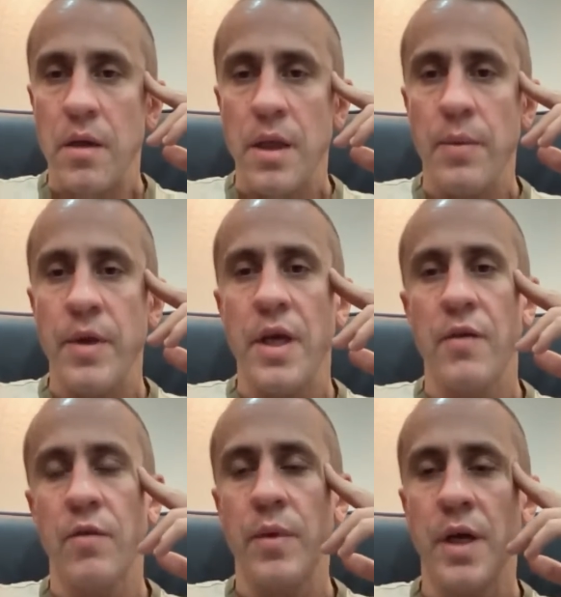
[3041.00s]
Something
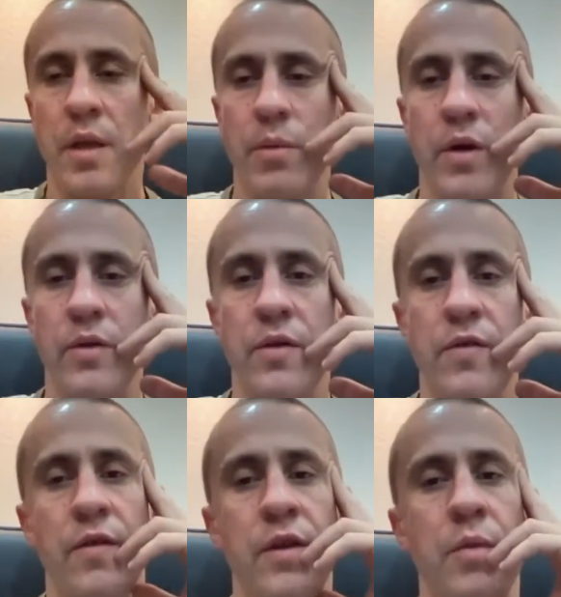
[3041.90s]
has to be done about
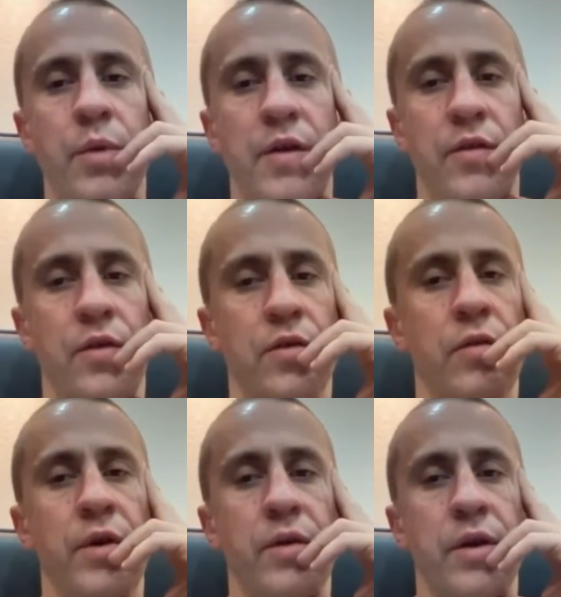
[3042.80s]
USDT depositors
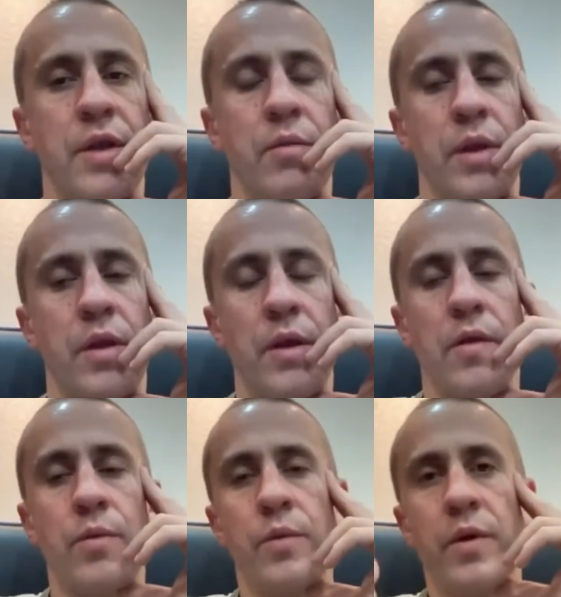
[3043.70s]
on virus.
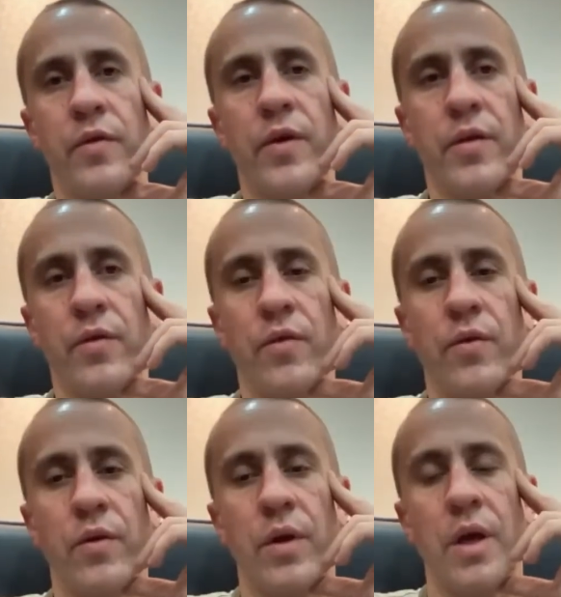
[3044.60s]
This is what we are trying to
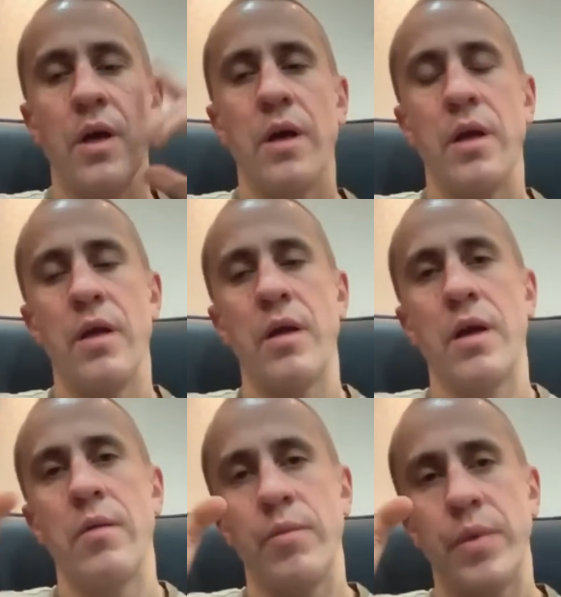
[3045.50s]
do.
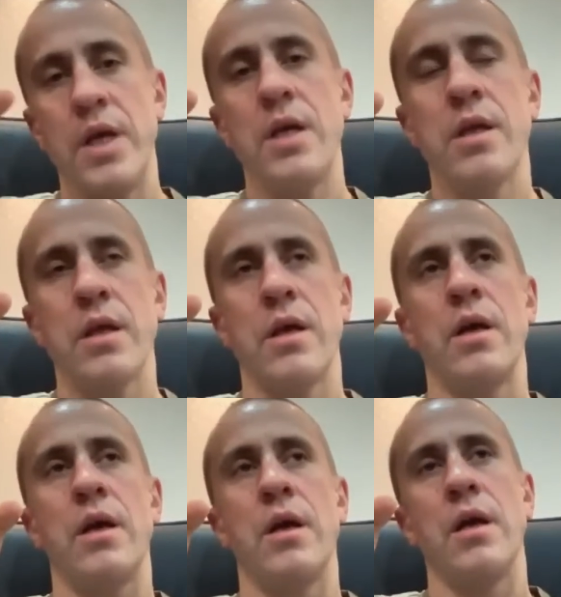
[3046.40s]
Please
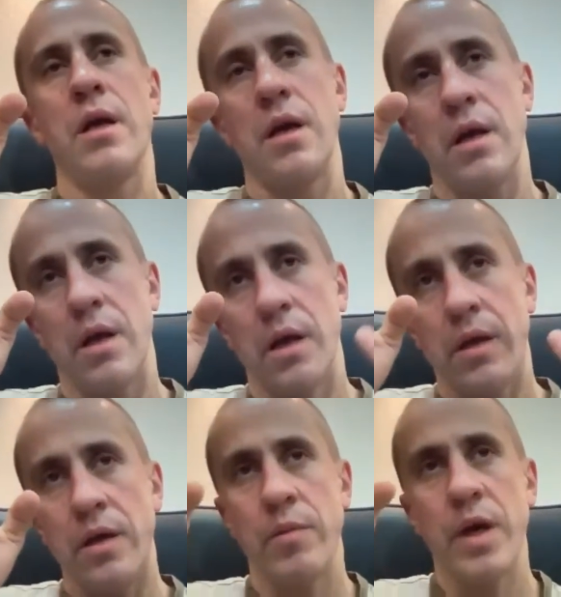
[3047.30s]

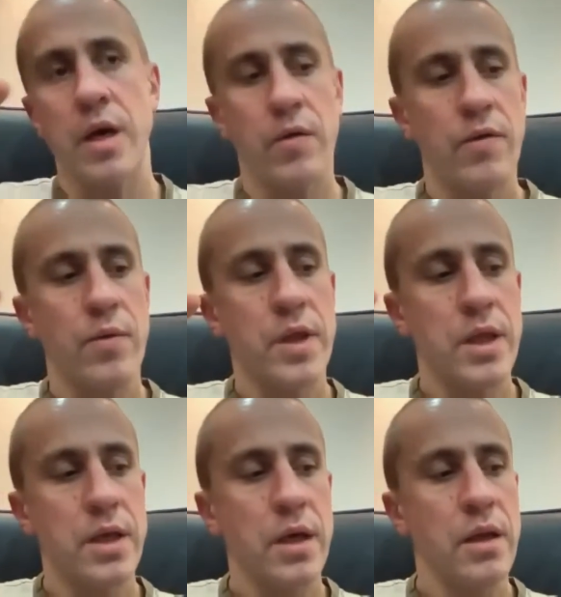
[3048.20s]
hear me out
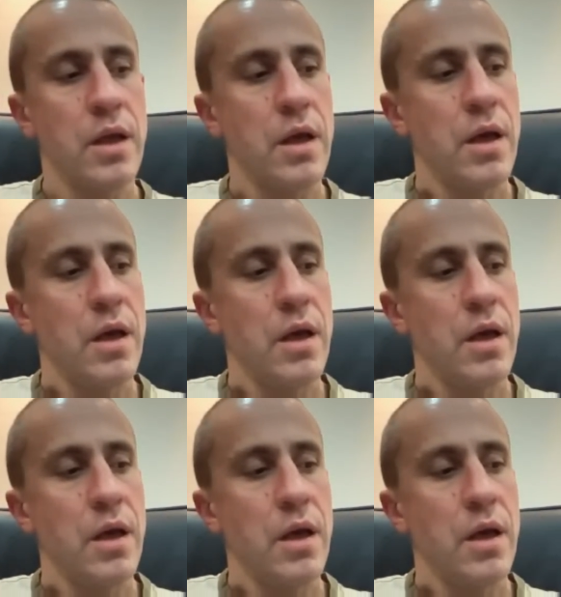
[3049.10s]
once again.